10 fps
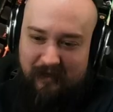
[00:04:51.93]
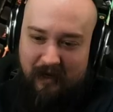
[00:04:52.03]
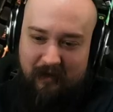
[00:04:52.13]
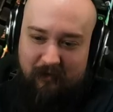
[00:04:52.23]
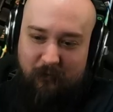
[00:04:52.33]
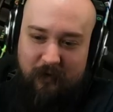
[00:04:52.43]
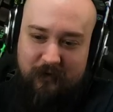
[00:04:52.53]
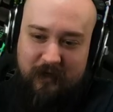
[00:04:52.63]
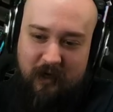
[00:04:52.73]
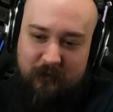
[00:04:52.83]
I don't know why
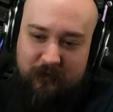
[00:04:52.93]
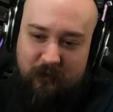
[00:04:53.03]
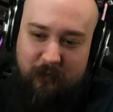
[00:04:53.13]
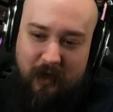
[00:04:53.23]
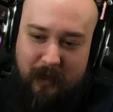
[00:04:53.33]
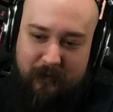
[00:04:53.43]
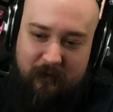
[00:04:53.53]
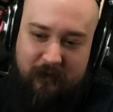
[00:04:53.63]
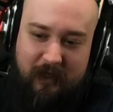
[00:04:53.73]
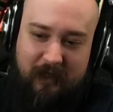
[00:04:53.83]
those cars were so popular
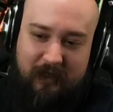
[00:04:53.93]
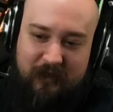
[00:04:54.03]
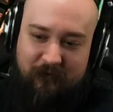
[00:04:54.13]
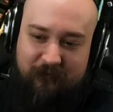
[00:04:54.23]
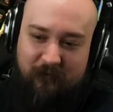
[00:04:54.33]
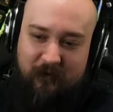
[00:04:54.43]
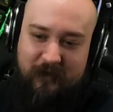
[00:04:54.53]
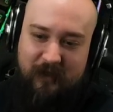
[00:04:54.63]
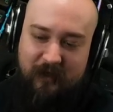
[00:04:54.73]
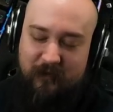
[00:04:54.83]
in the 80s, the Ford
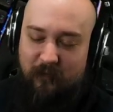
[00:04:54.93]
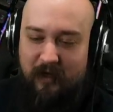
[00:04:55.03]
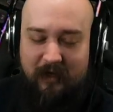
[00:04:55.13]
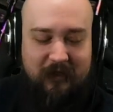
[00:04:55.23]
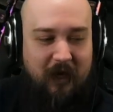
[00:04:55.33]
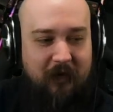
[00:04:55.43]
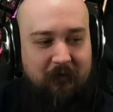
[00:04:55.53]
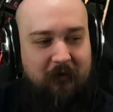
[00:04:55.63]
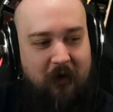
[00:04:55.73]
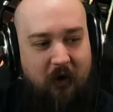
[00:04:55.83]
station wagons. I
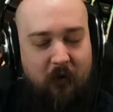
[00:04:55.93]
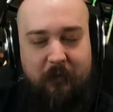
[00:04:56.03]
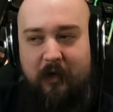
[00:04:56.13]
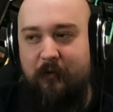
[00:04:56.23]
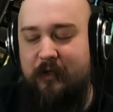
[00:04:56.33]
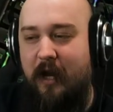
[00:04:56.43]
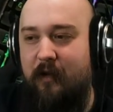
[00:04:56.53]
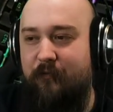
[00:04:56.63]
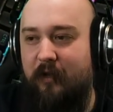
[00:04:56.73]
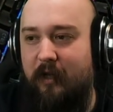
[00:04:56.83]
don't know, but it was kind
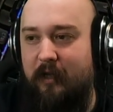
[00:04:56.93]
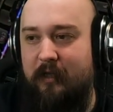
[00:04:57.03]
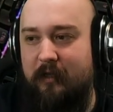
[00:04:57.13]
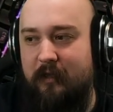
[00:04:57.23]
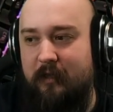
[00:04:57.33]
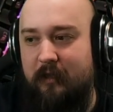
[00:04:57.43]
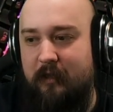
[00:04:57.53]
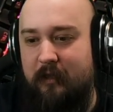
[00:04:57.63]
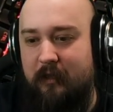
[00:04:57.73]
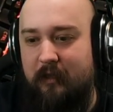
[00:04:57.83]
of like
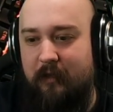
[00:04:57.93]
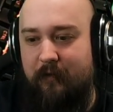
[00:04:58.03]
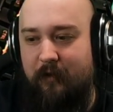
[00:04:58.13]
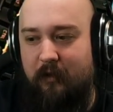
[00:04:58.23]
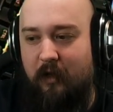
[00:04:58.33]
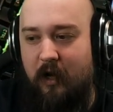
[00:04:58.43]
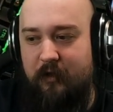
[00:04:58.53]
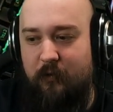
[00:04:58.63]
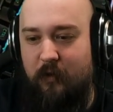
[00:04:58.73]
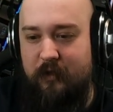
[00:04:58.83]
the
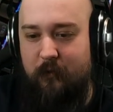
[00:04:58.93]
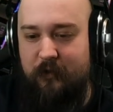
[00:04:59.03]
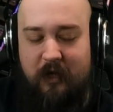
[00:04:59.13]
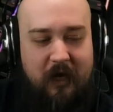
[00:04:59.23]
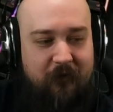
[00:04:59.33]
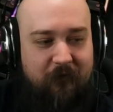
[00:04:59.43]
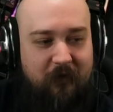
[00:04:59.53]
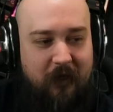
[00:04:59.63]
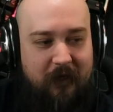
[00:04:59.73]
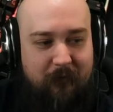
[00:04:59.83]
logic was it was kind of like a